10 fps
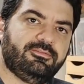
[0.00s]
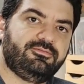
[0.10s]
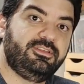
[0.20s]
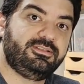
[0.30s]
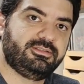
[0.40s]

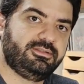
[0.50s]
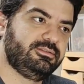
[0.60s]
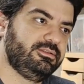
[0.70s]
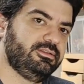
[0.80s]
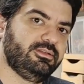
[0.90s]
fixed
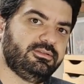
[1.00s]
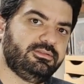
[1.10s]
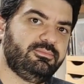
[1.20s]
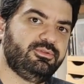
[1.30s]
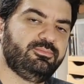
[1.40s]
in
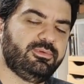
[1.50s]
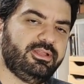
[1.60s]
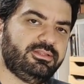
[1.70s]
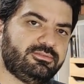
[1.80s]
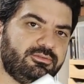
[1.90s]
the build plate.